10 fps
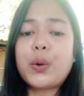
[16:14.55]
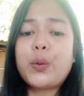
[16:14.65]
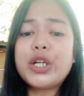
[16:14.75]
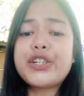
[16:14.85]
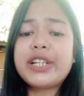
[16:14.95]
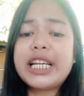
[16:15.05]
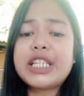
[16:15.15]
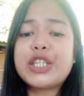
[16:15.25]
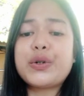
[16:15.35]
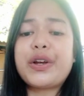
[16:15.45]
which
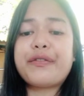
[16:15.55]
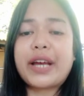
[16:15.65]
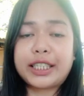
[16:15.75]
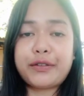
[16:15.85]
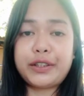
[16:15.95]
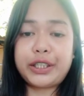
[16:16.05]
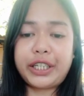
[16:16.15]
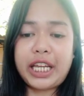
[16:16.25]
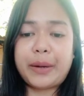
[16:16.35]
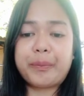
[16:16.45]
leads to effective
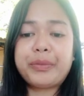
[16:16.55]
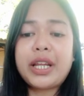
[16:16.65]
learning.